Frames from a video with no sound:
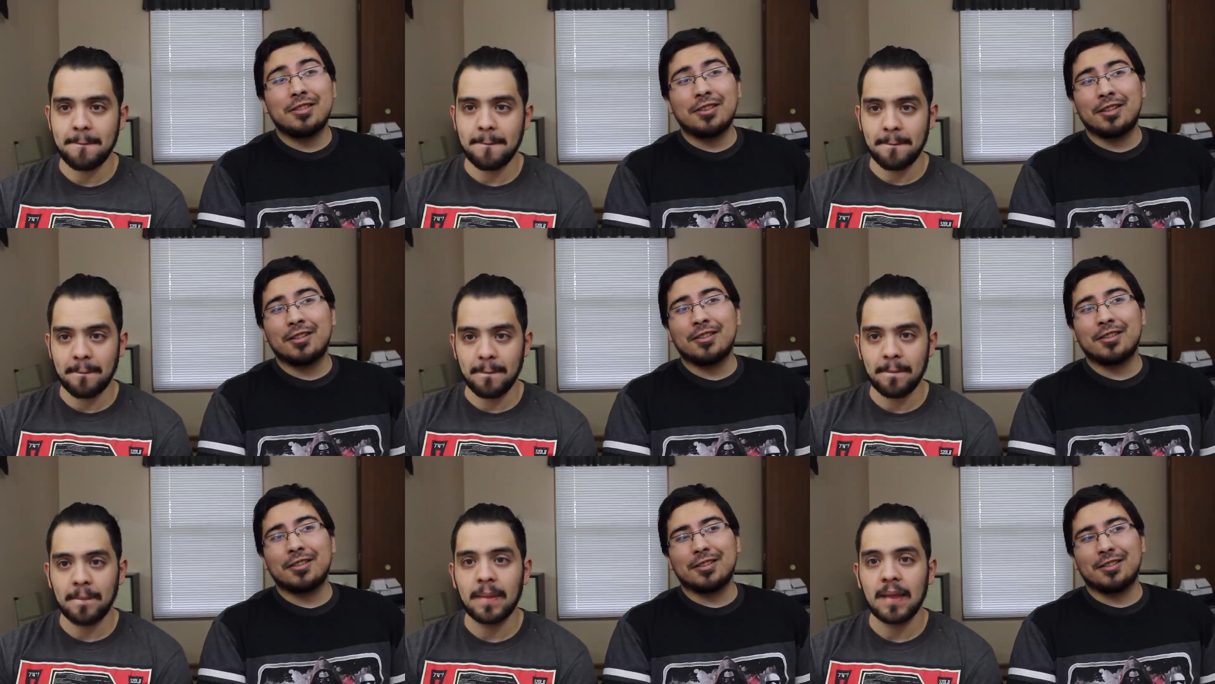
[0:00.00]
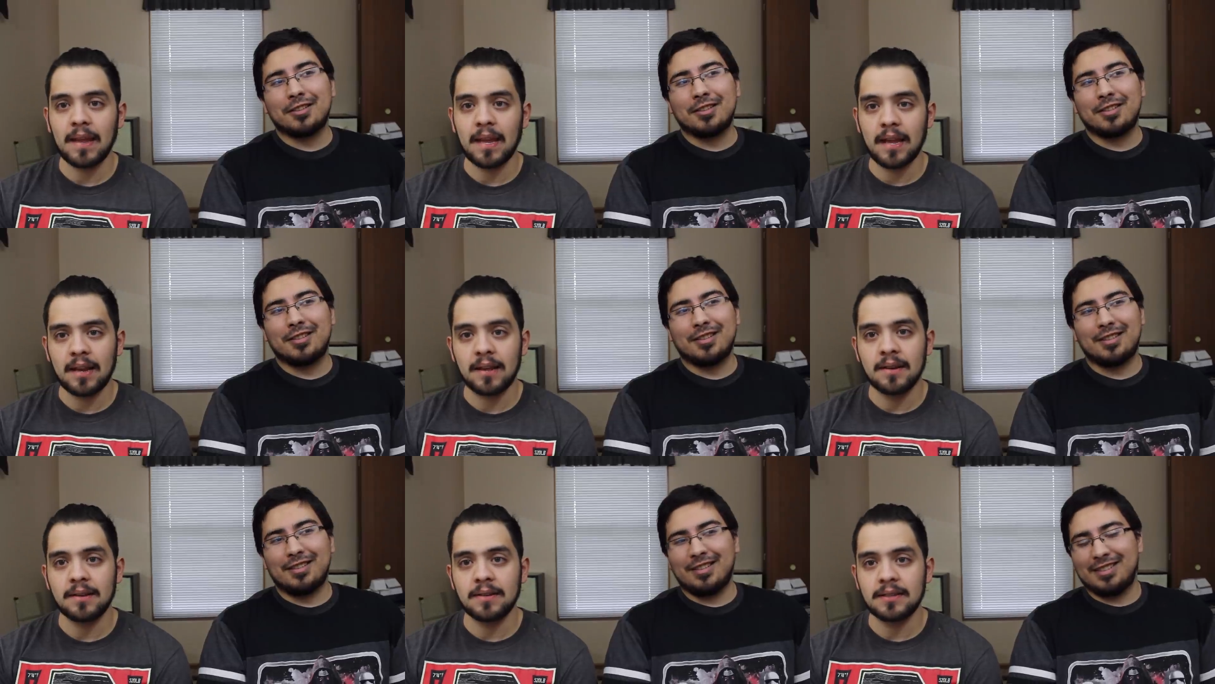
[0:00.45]
Speaker 1: younger,
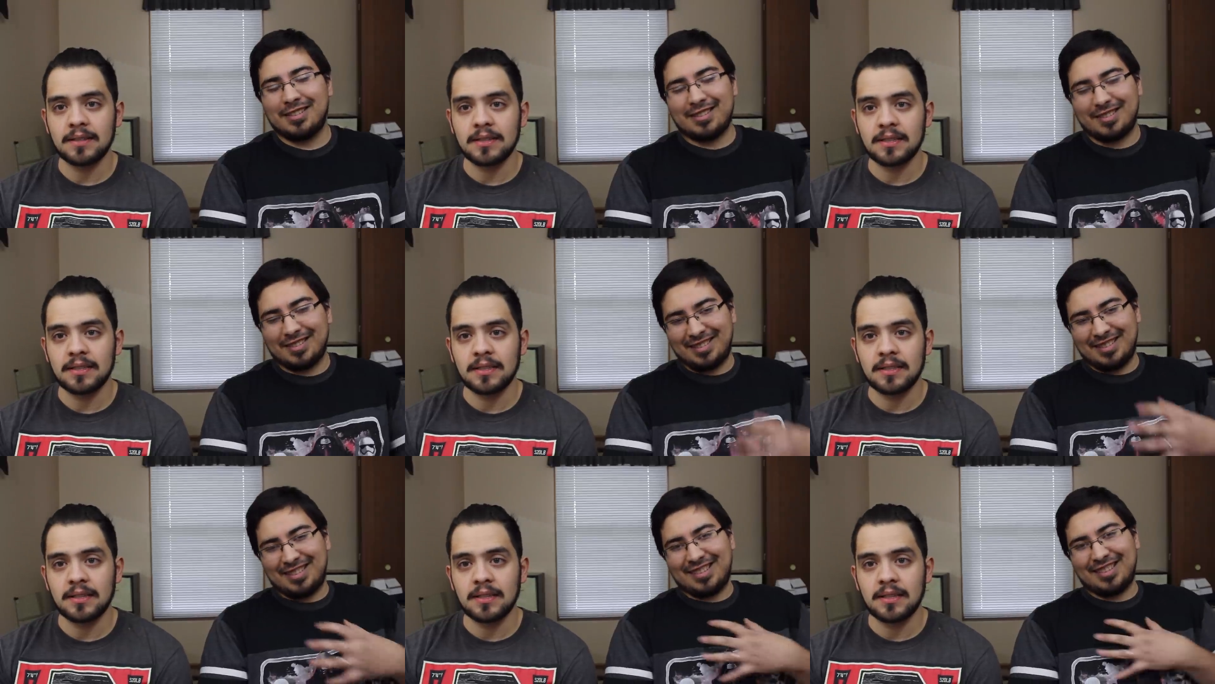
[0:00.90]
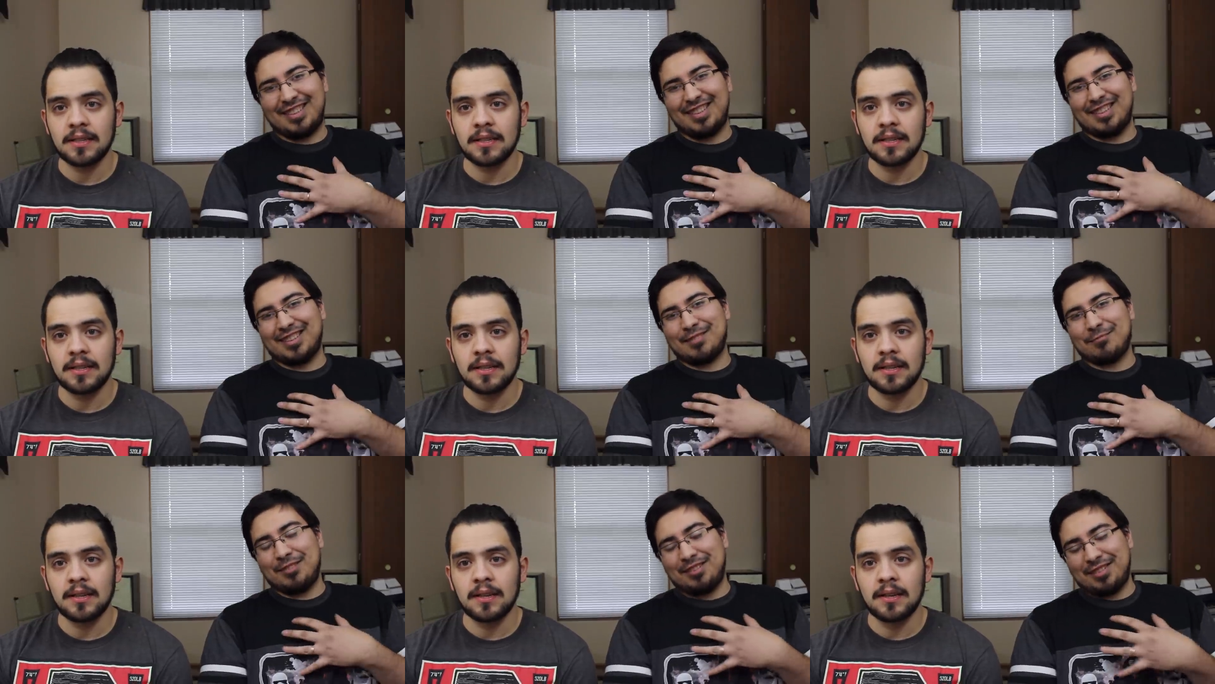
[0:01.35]
this this
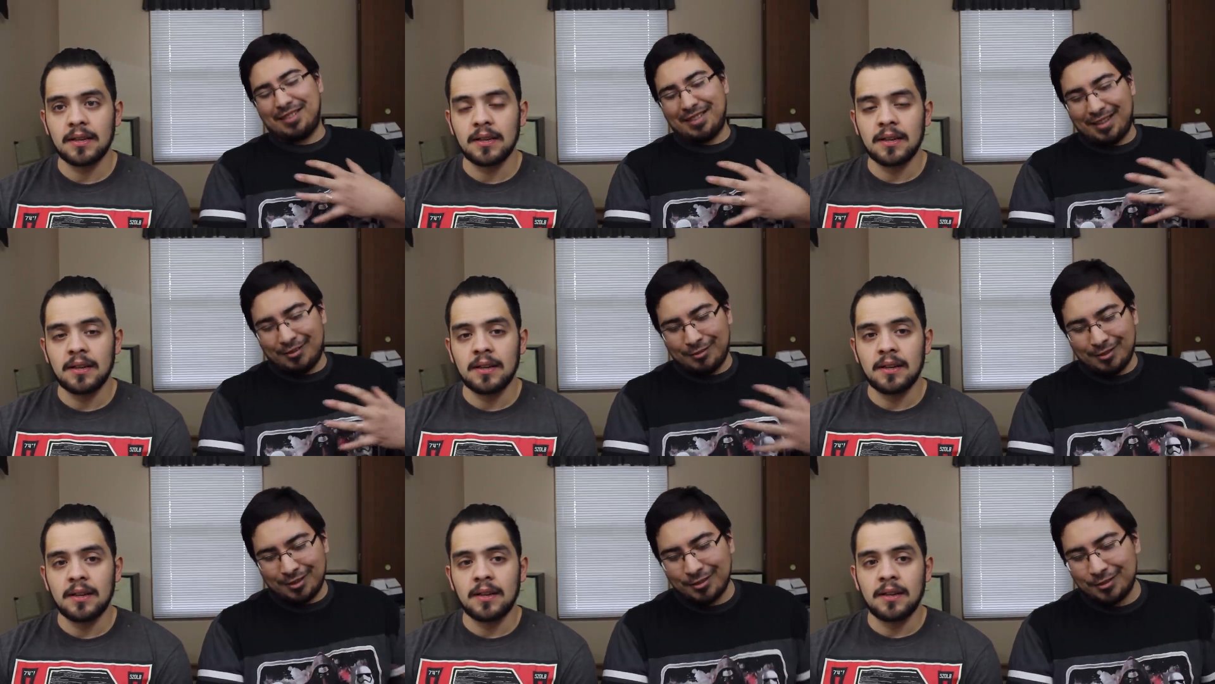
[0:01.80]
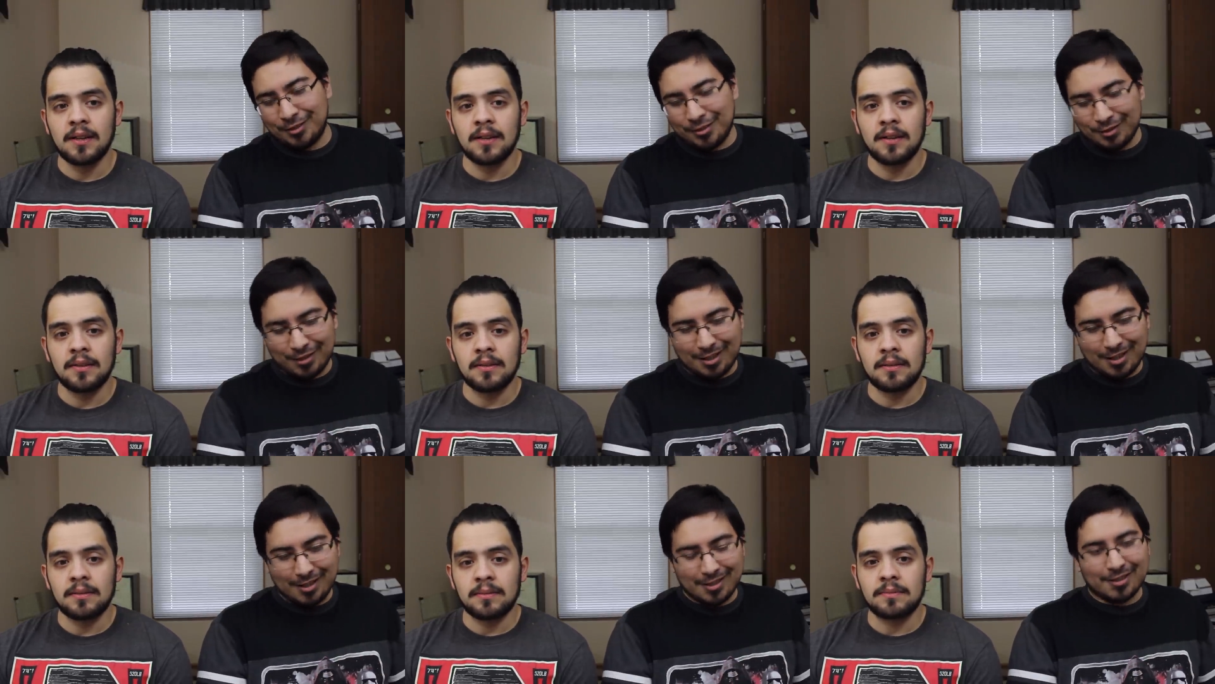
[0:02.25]
sucks, but I went to a
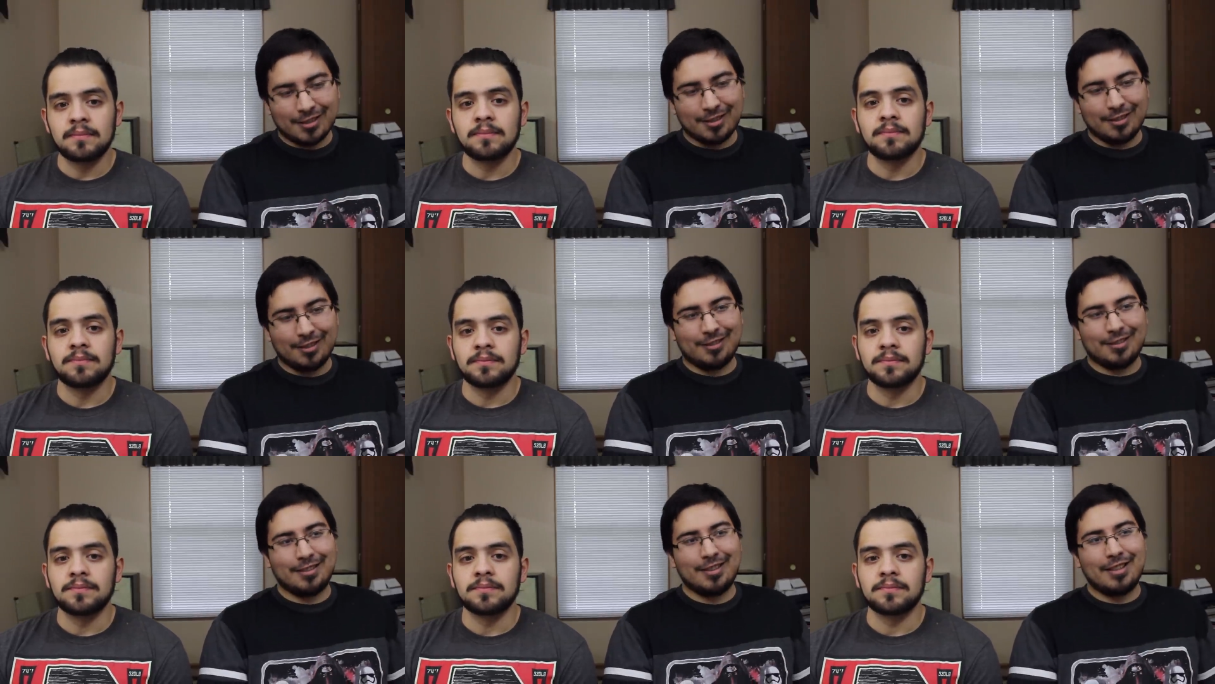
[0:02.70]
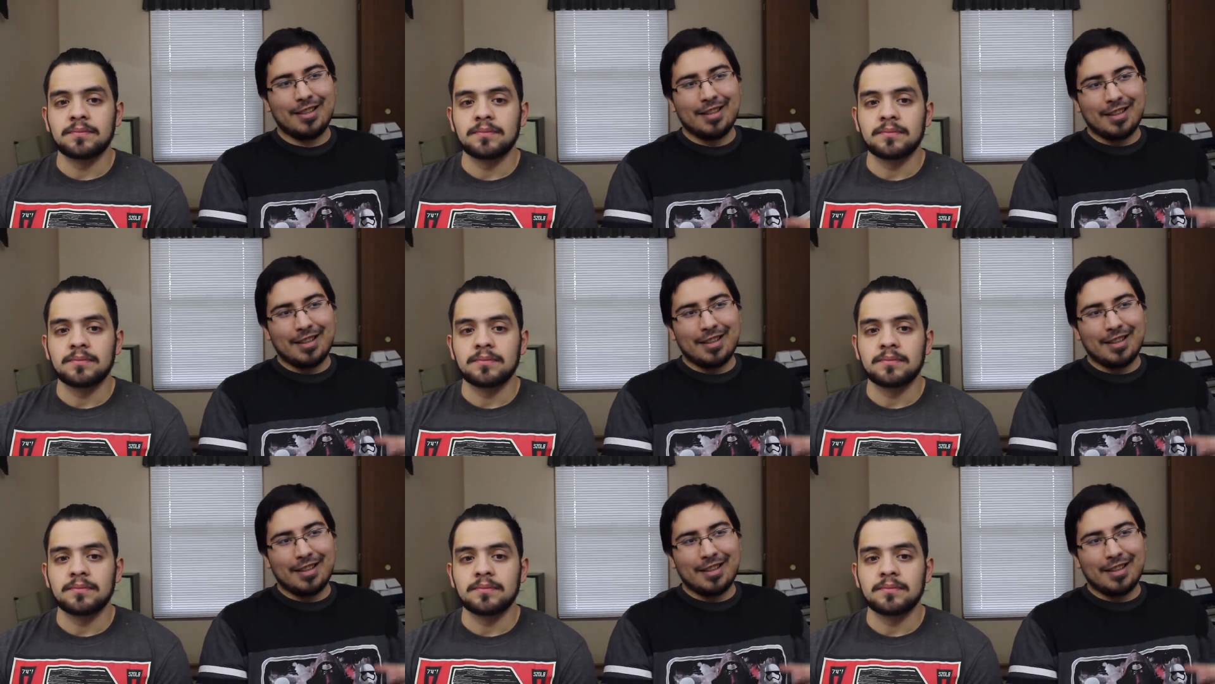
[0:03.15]
garage sale